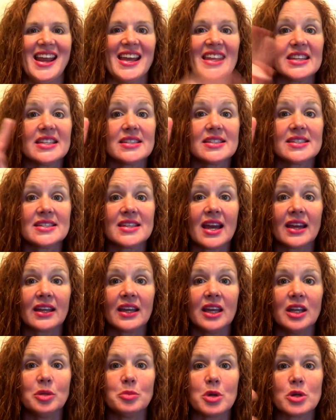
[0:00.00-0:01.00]
The
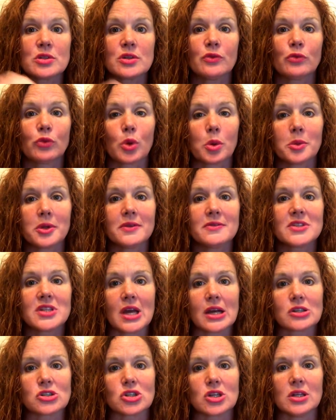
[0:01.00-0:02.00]
second most informative
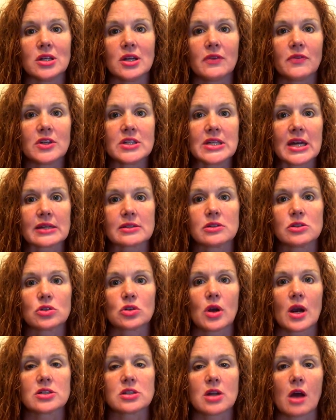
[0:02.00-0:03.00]
section of the Texas
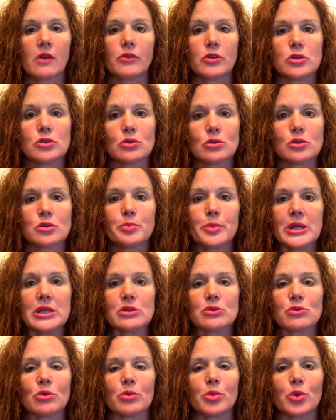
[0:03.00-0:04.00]
Crash Officers
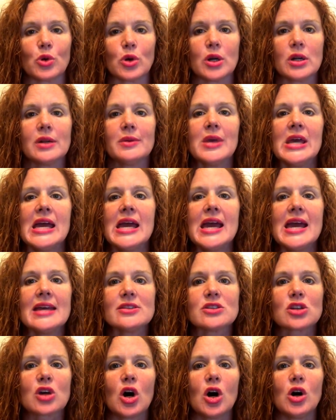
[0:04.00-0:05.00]
Peace Report
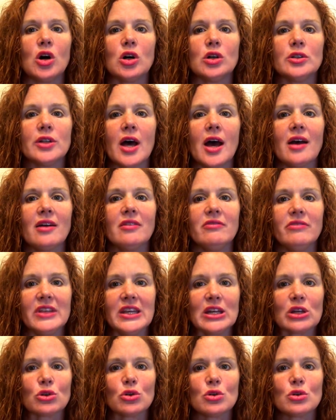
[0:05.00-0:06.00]
is called
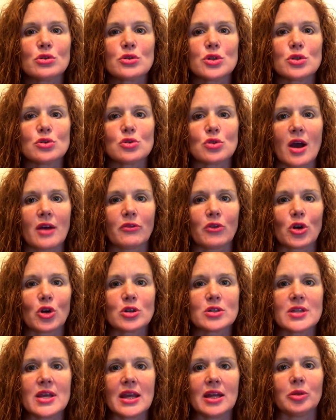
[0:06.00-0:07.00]
Vehicles,
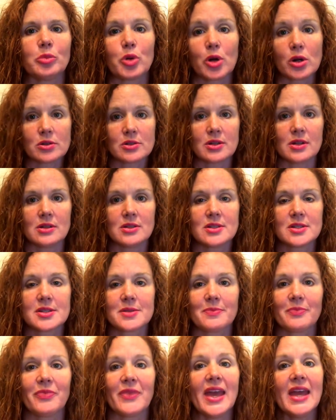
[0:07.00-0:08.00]
Drivers, and Persons.
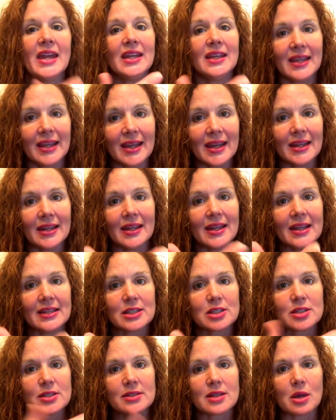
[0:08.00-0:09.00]
And again,
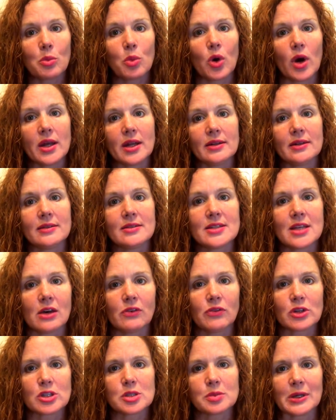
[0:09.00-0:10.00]
it's somewhat
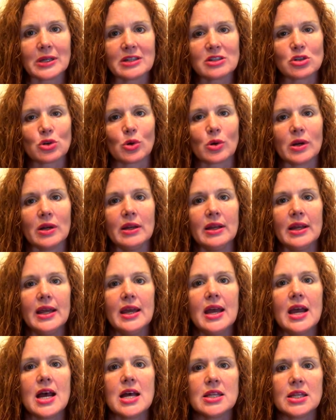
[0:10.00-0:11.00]
self-explanatory,
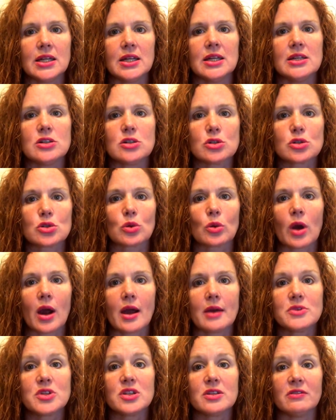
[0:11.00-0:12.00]
and then it
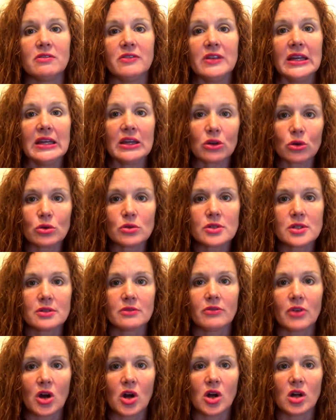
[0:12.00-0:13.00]
describes the vehicles
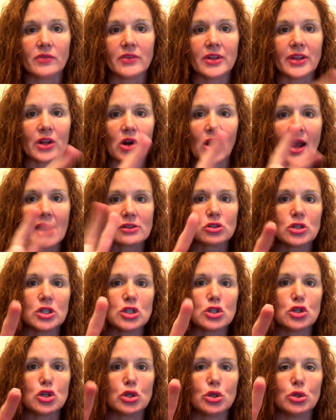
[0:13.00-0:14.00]
involved, and there are
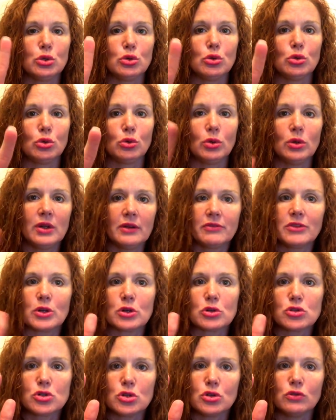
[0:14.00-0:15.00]
actually 2, if
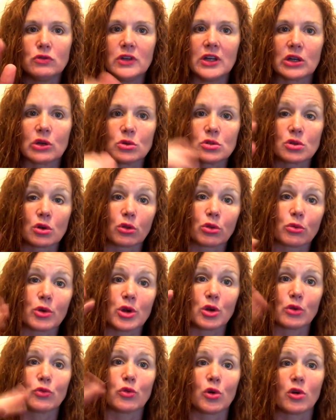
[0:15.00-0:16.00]
there's 2 vehicles, or 3
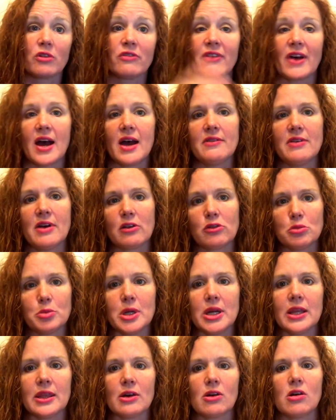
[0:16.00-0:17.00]
or 4 or 5, however
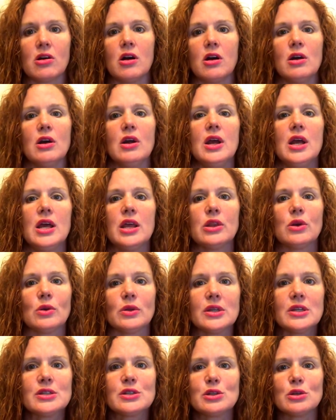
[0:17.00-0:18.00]
many there are at
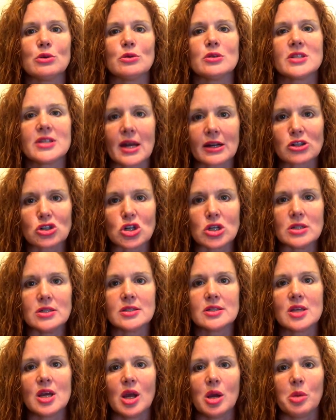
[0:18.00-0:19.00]
least 2
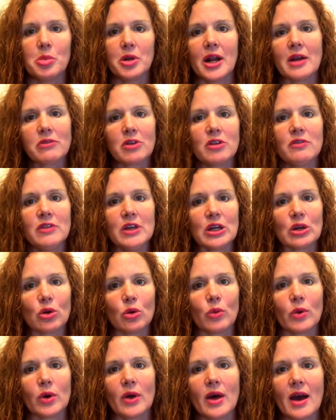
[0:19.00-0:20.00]
sections, but every vehicle
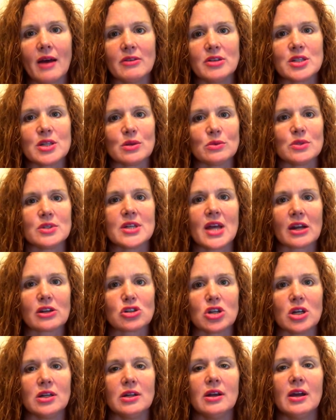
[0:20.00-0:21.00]
will have its own
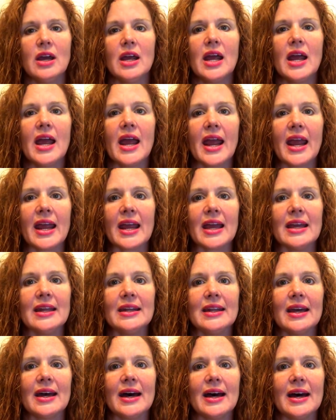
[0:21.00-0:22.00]
section. And